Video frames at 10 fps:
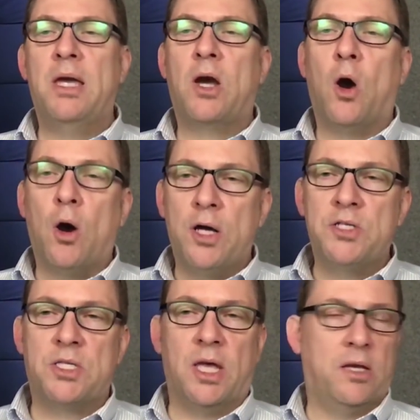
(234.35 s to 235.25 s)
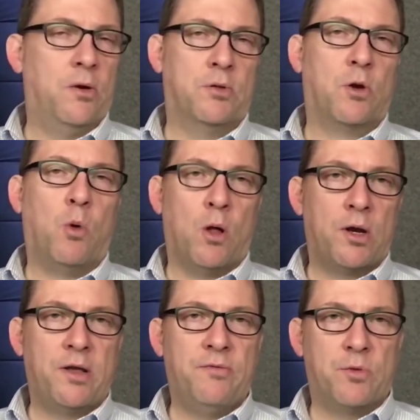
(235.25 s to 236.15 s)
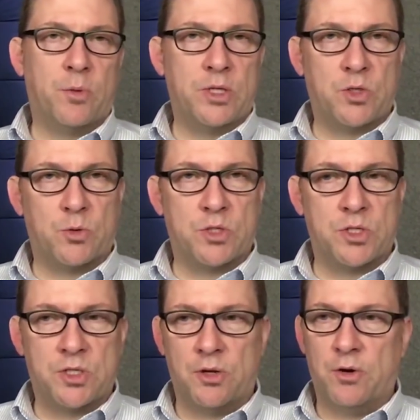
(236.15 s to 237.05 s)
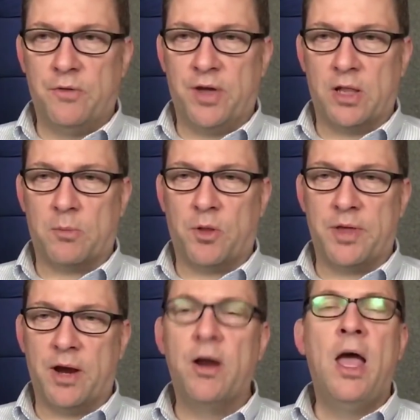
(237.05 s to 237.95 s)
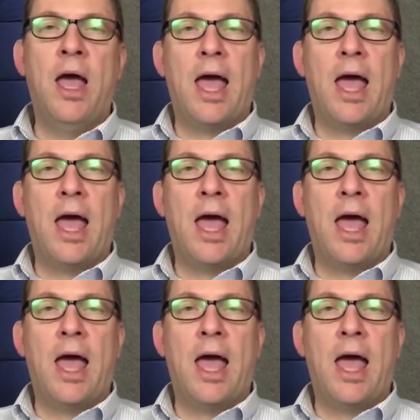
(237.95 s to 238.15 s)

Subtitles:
because they know the quality of the resources that are available there